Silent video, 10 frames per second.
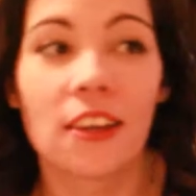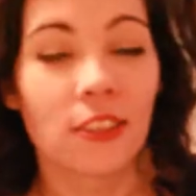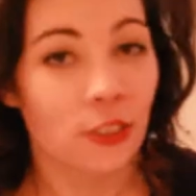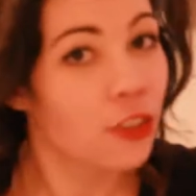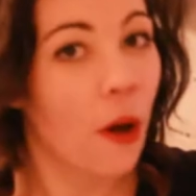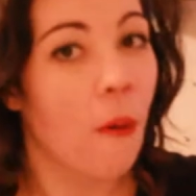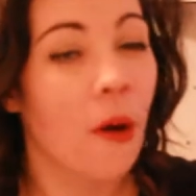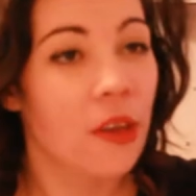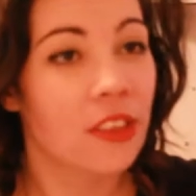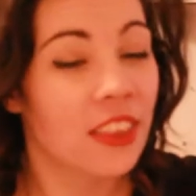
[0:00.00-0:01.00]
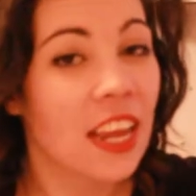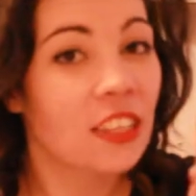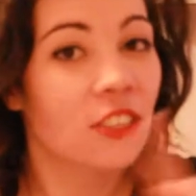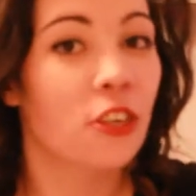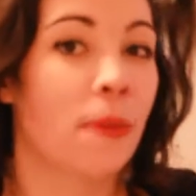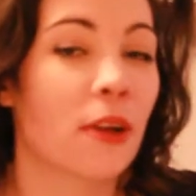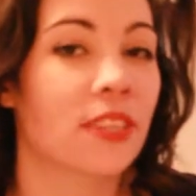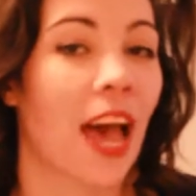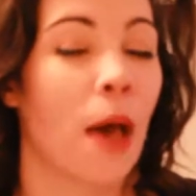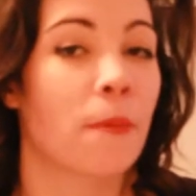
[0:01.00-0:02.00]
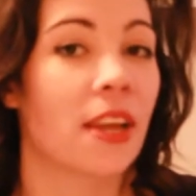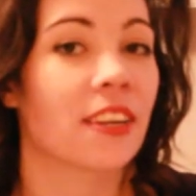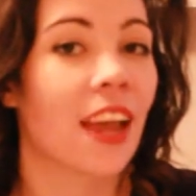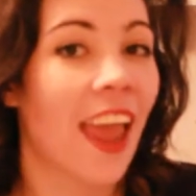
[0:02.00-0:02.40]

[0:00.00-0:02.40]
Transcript: So things are about to happen